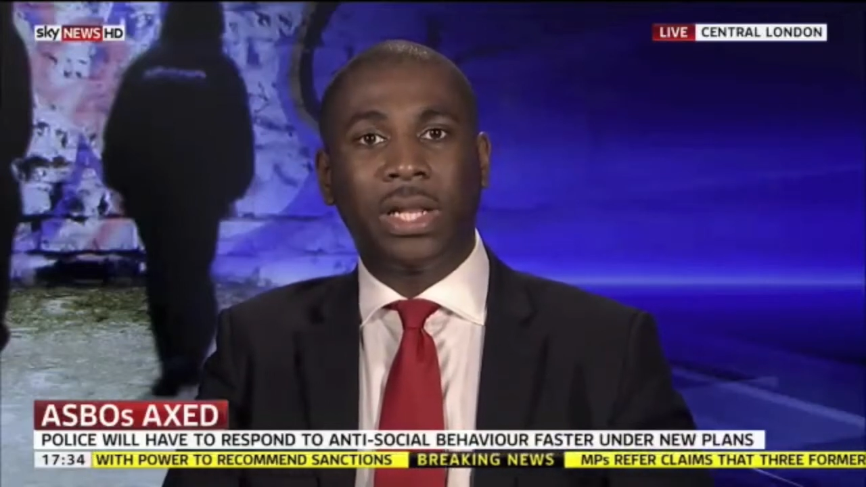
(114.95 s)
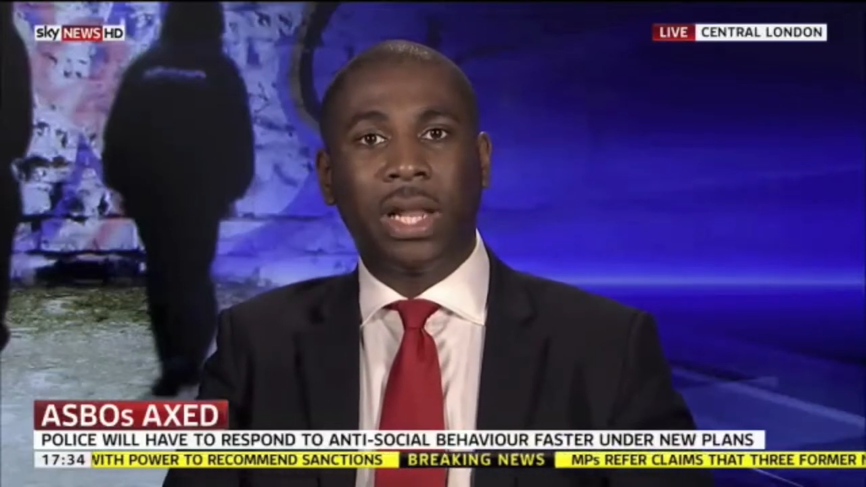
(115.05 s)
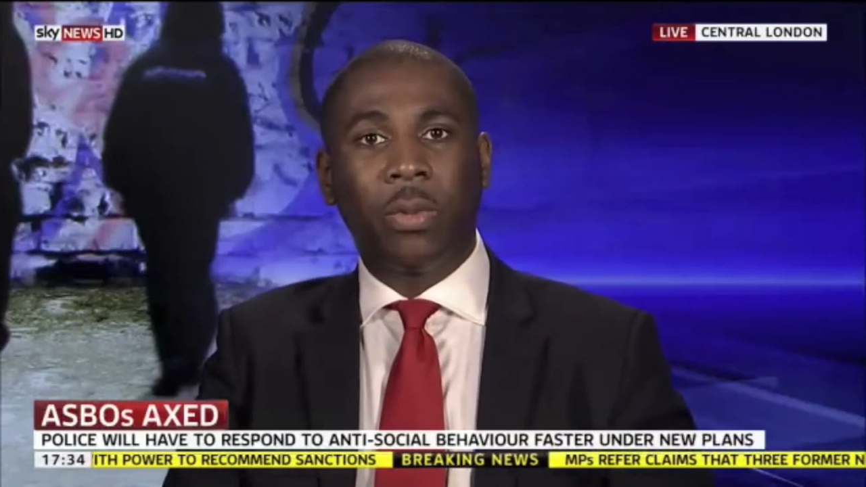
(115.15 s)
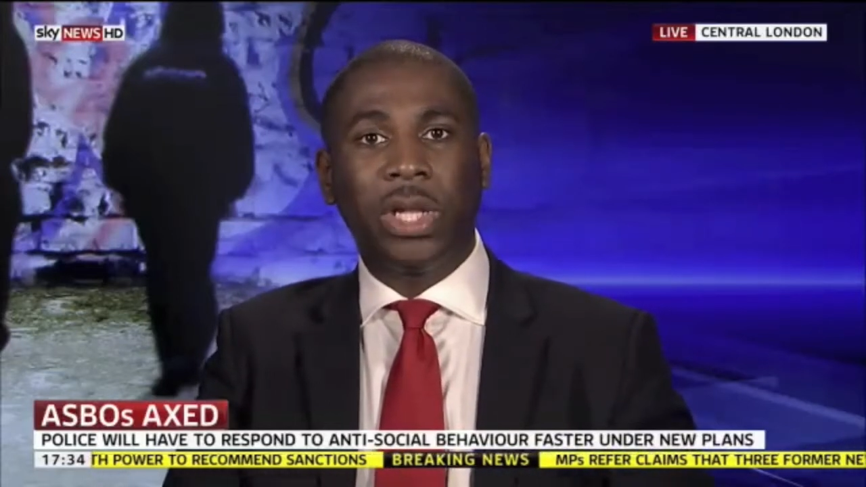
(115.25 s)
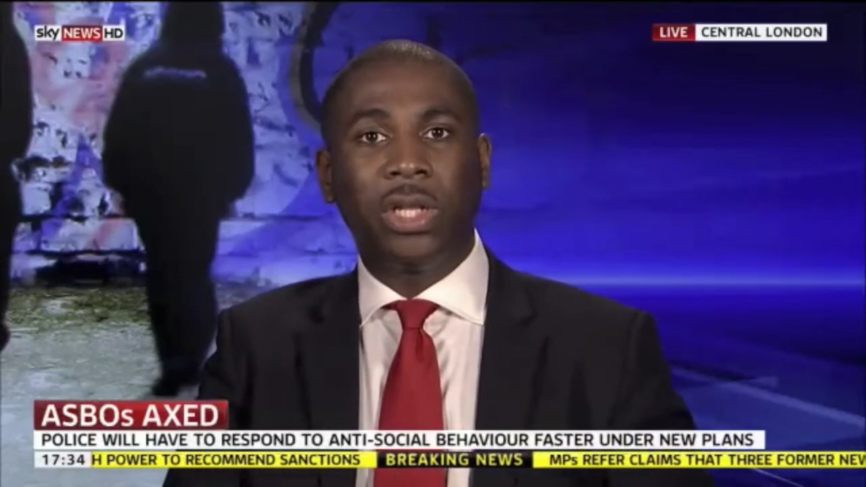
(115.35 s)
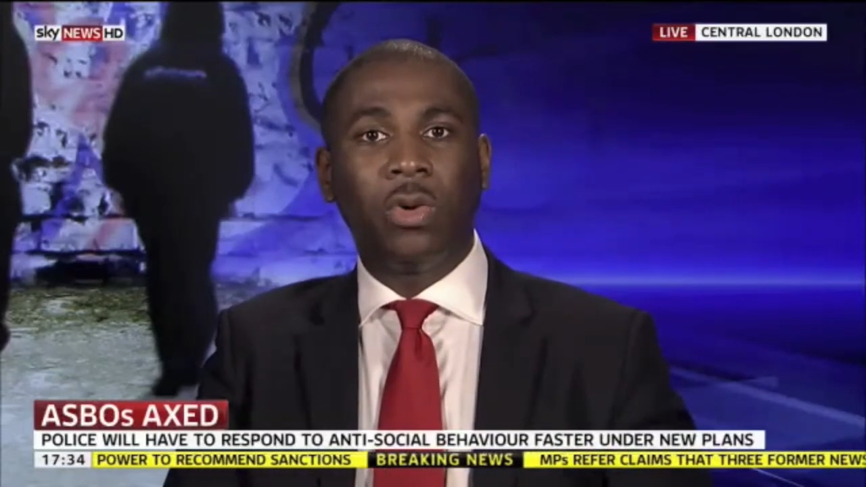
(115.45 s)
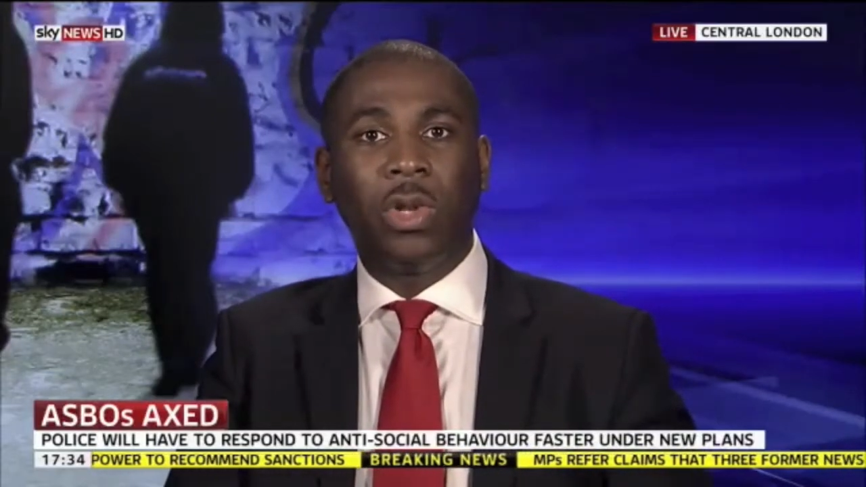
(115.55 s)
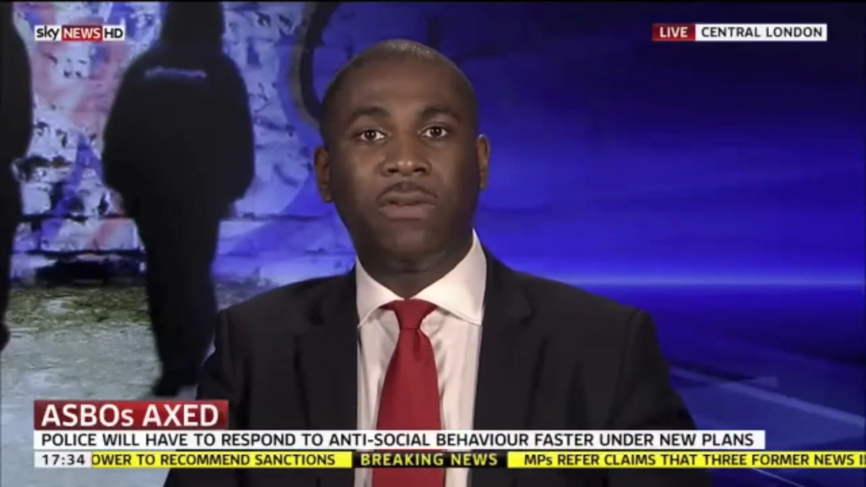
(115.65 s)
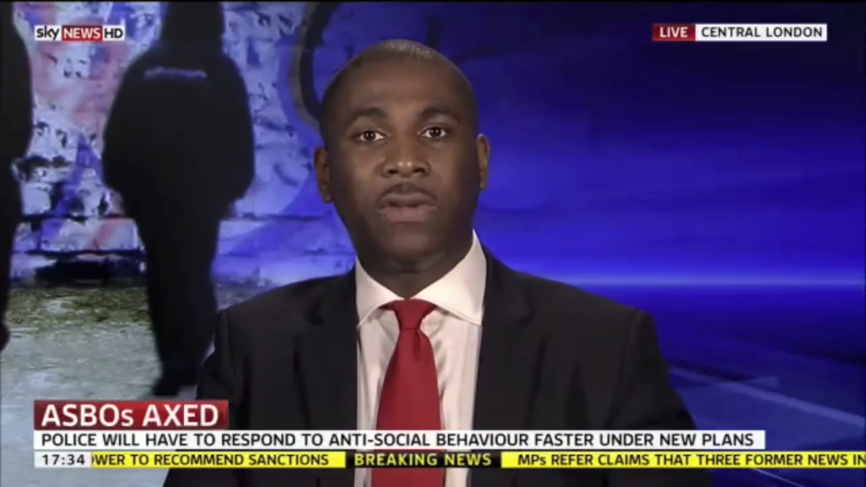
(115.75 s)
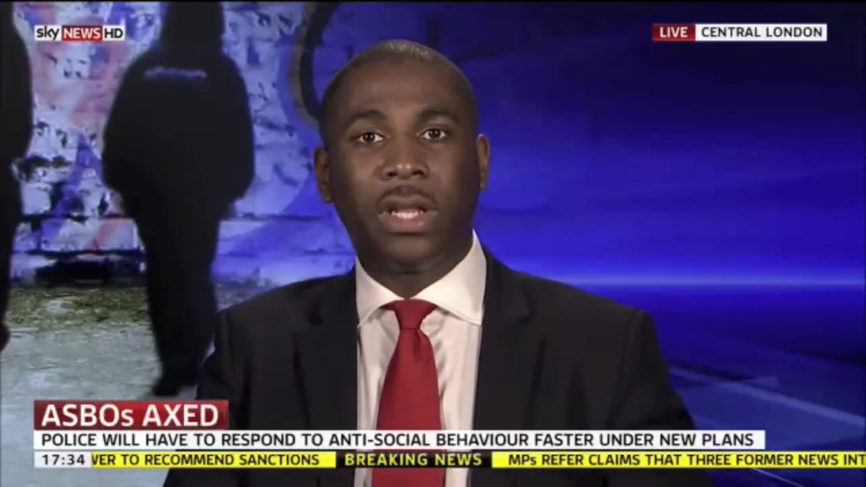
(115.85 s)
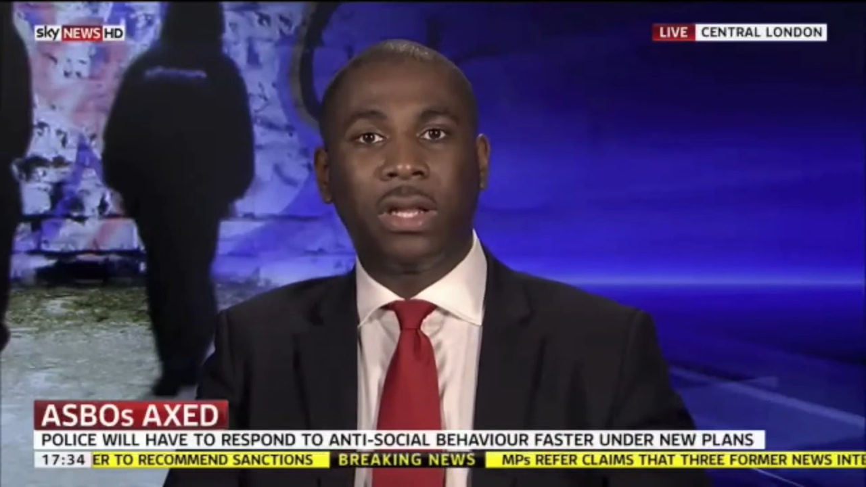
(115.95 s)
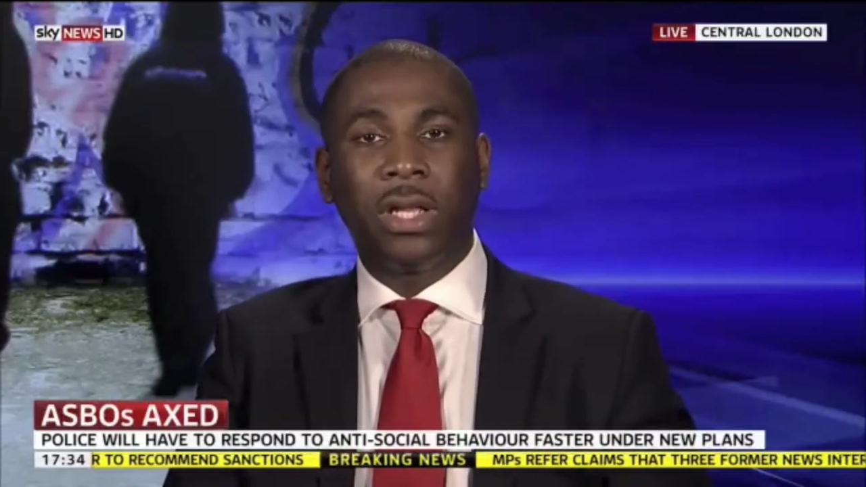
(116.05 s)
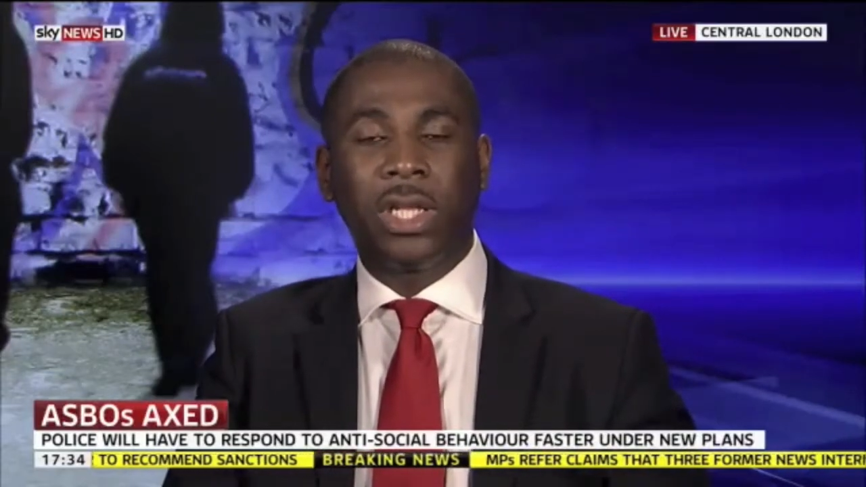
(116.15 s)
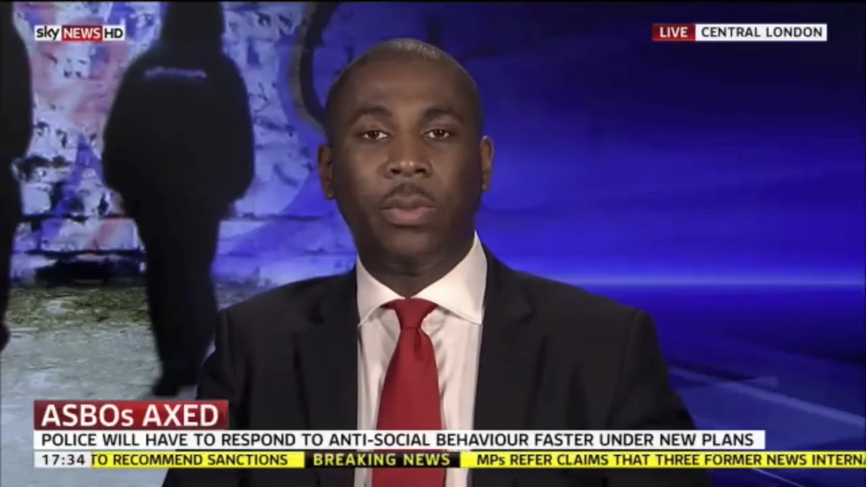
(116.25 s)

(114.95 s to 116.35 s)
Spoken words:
and that we can all live in the